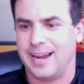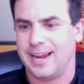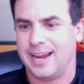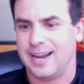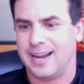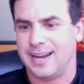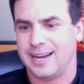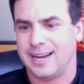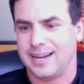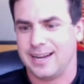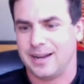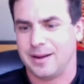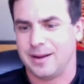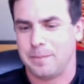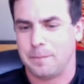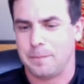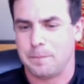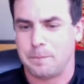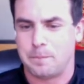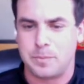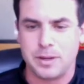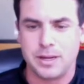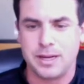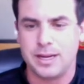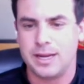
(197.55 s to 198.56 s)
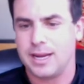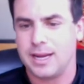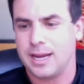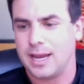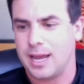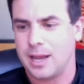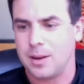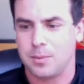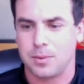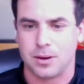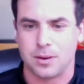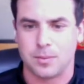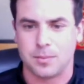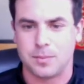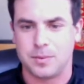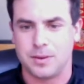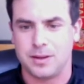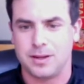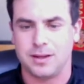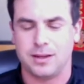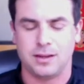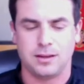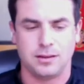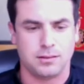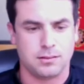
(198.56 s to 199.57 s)
and being able
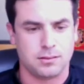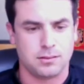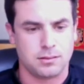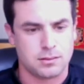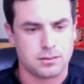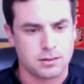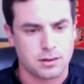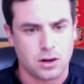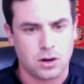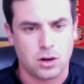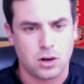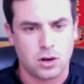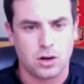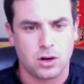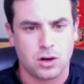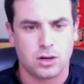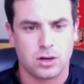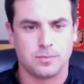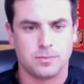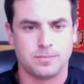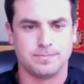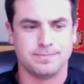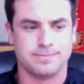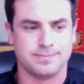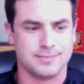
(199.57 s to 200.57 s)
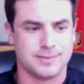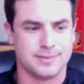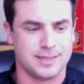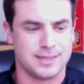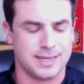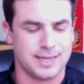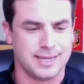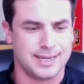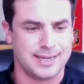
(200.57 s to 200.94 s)
to be calm,